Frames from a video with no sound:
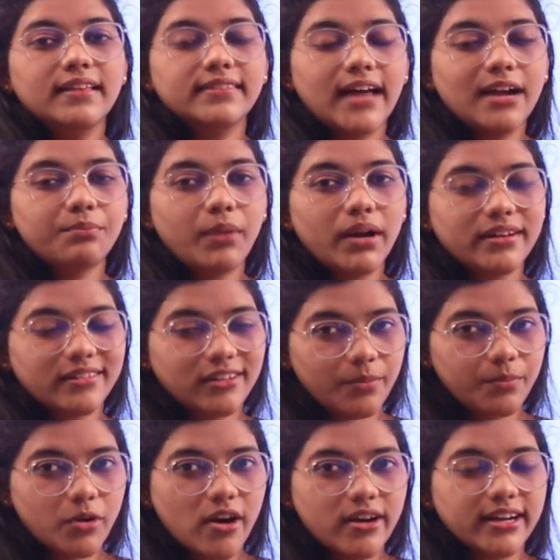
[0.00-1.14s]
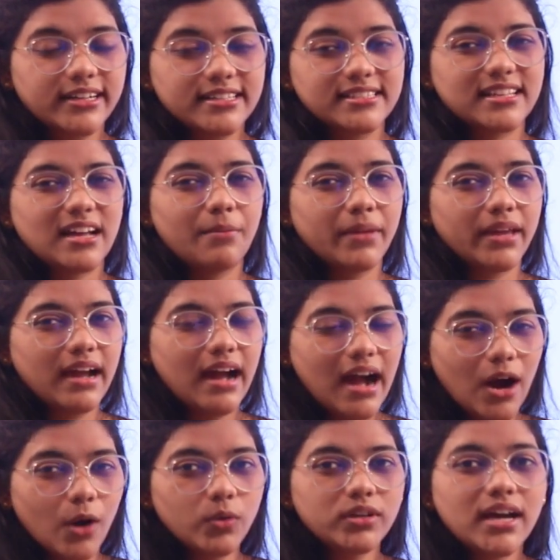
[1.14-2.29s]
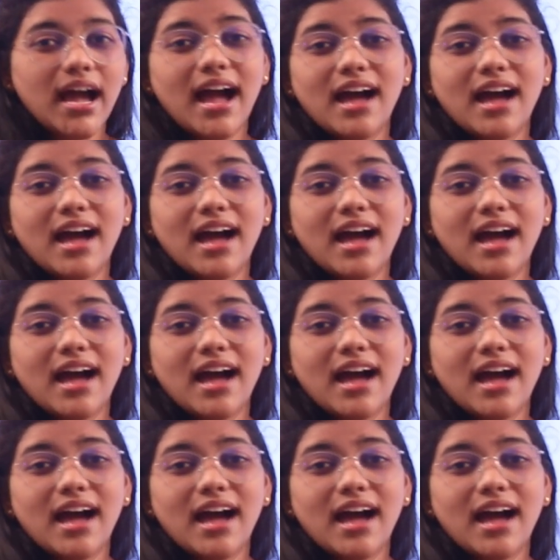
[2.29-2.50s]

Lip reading: that particular product is coming out